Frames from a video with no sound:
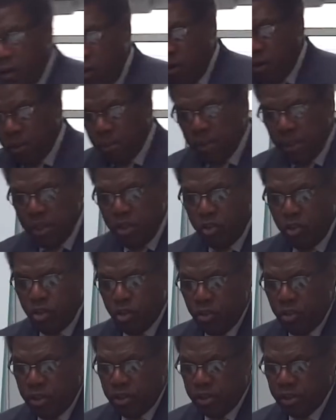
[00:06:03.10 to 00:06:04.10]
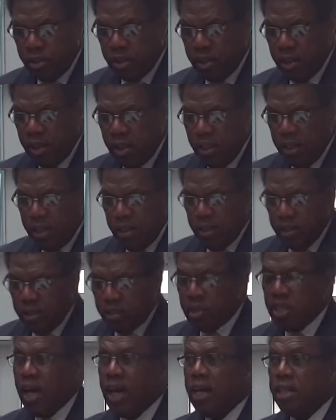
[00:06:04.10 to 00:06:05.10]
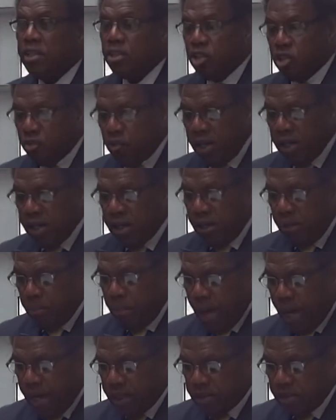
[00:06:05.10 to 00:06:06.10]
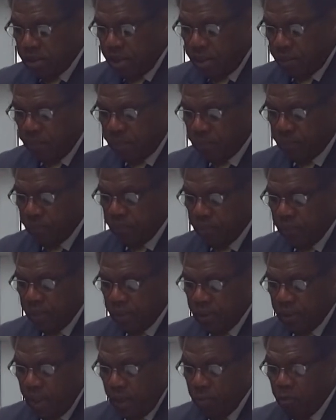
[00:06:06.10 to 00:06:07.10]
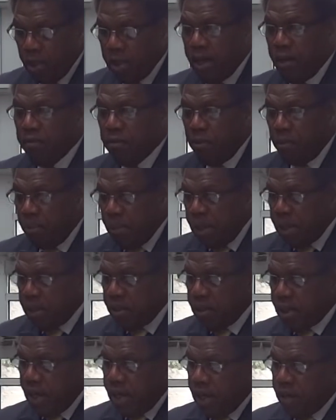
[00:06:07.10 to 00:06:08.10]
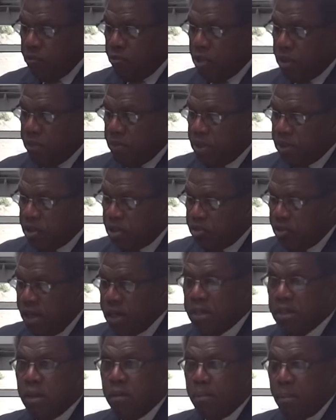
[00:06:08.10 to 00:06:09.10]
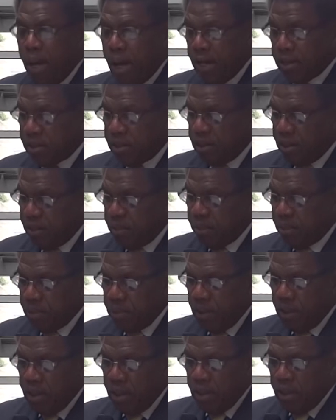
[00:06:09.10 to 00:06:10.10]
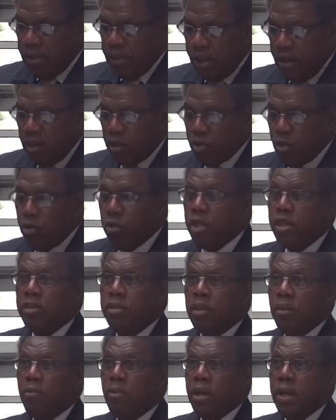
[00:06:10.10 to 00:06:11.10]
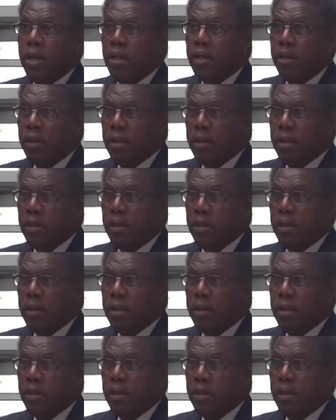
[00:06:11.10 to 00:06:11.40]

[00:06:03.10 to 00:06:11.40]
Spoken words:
Albany, Georgia, decided to straighten their backs up. And whenever men and women straighten their backs up, they are going somewhere,